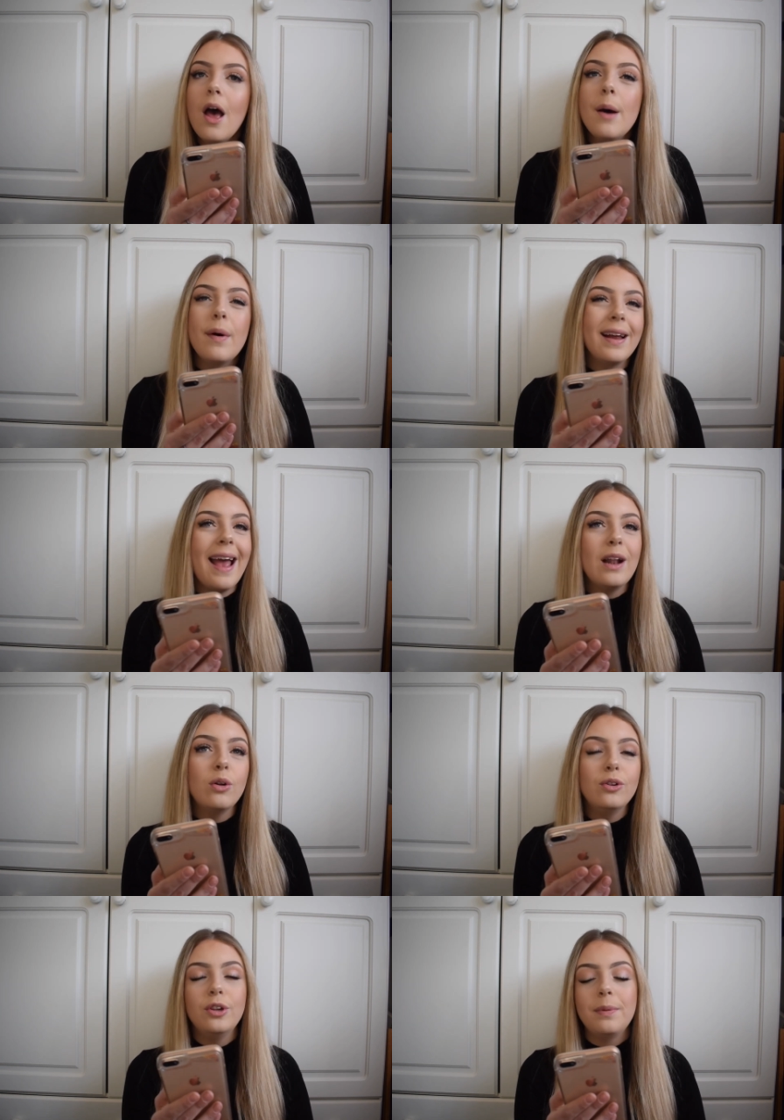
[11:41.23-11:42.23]
but again it will
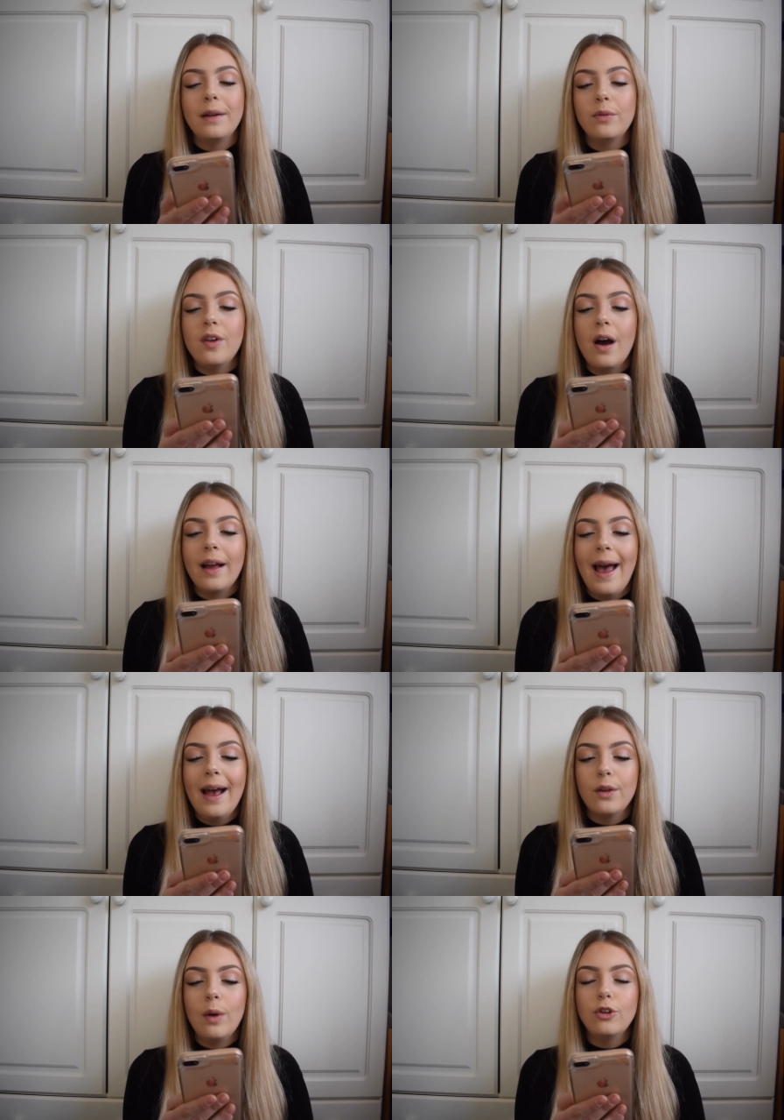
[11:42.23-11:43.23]
look super nice with dark hair
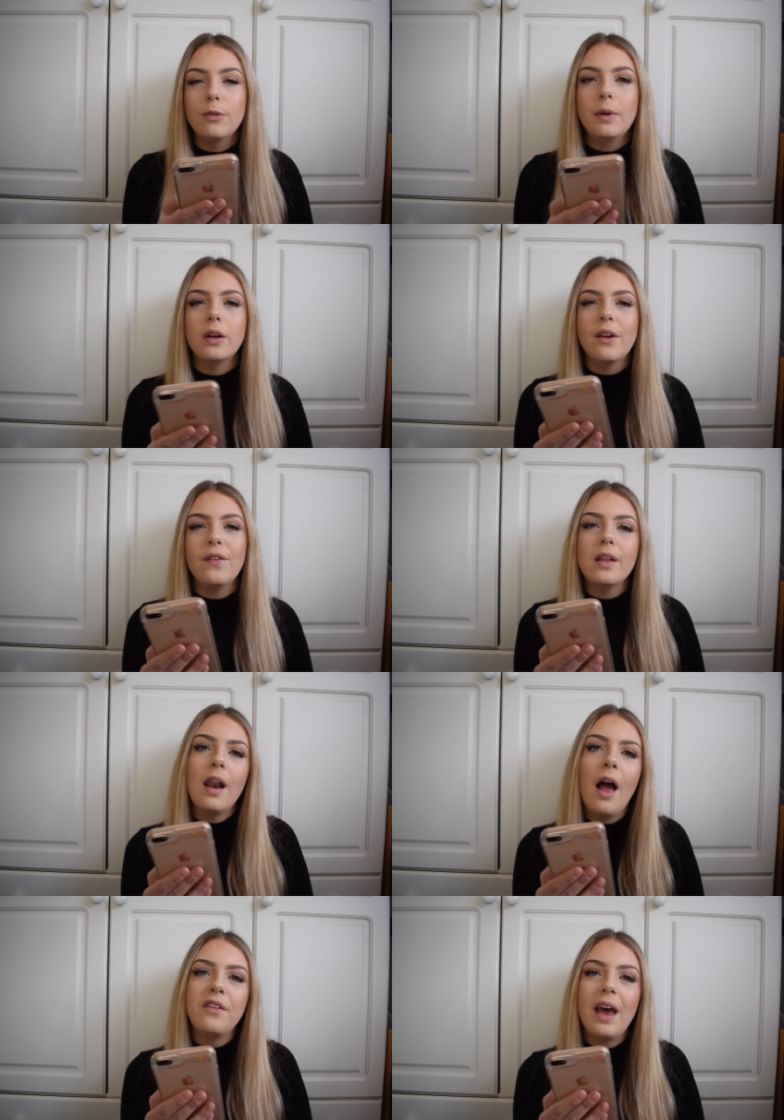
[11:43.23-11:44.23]
as well just because I think the
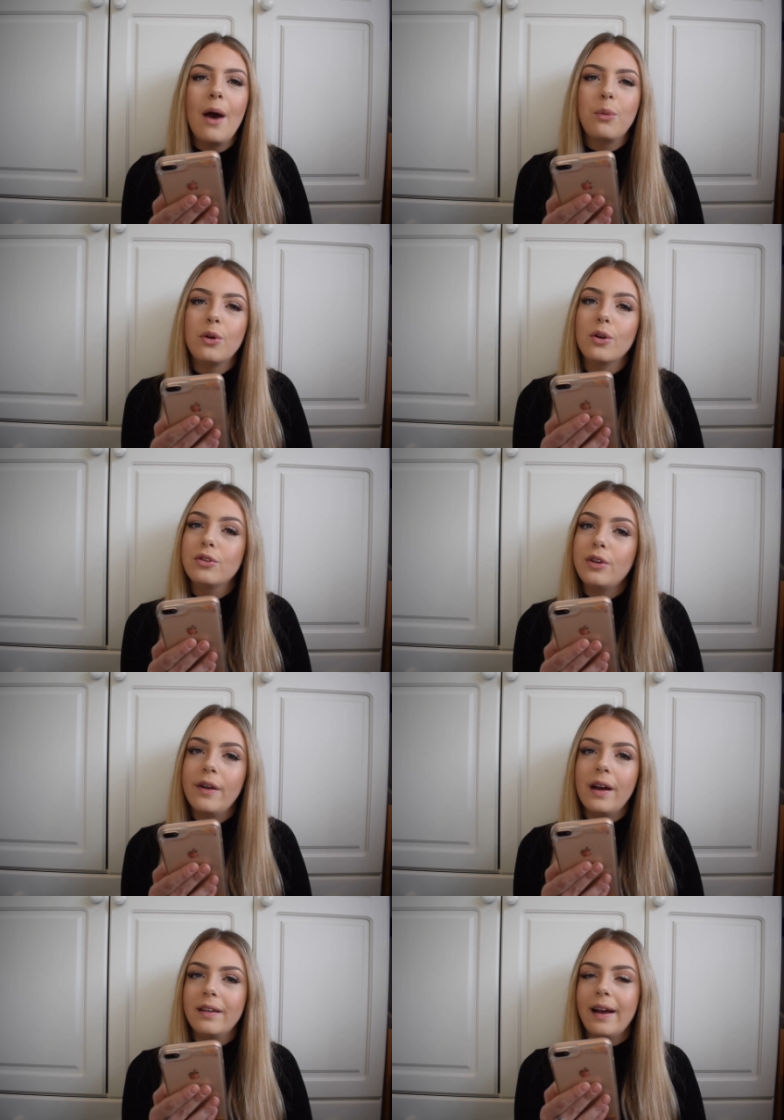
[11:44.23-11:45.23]
light hair would look so
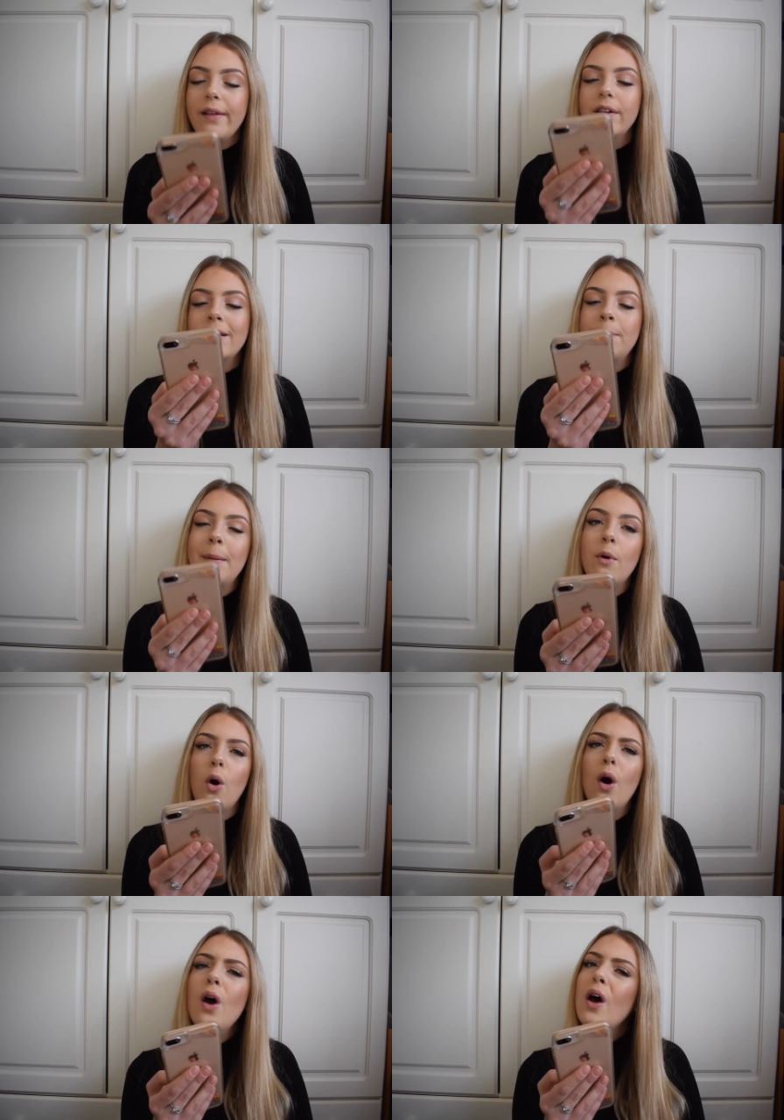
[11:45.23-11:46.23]
nice against this bit
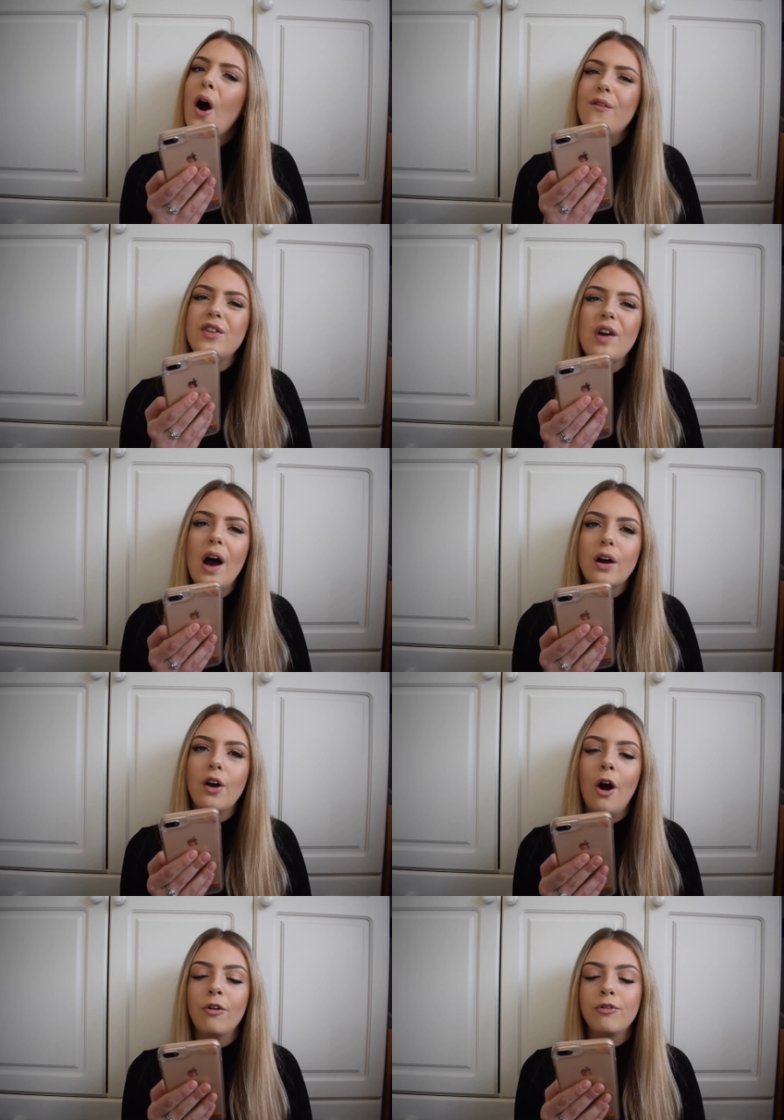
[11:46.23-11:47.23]
more of a darker
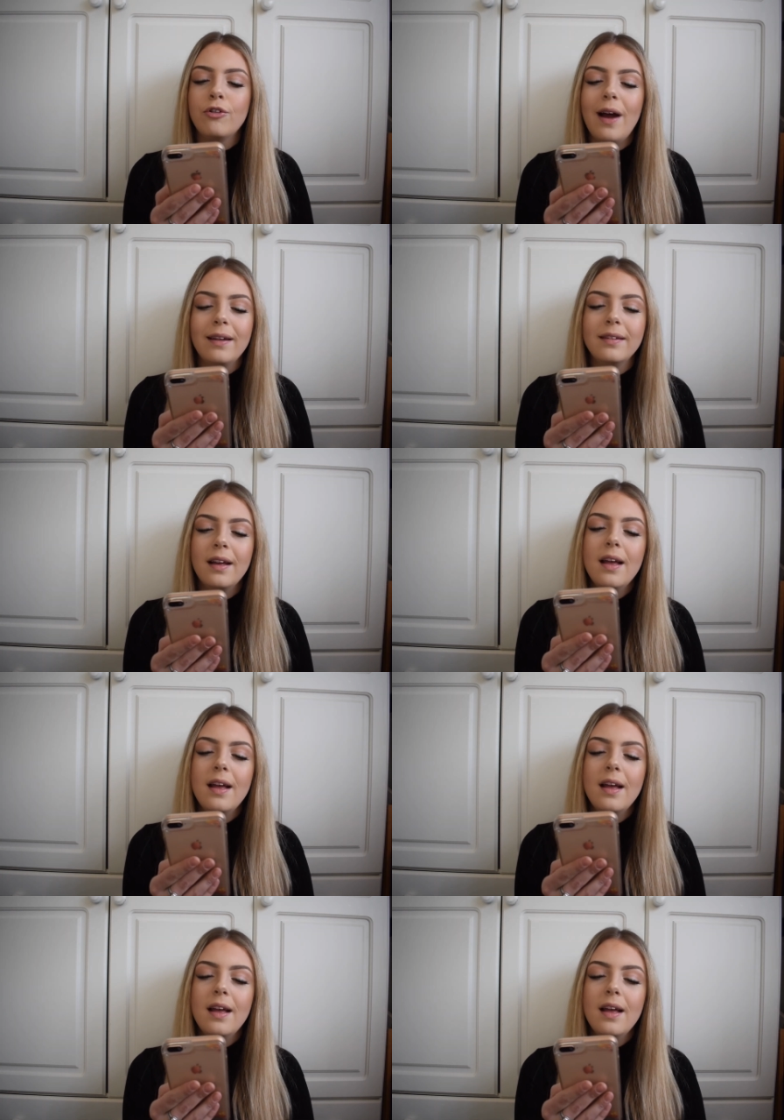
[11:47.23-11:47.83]
contrast.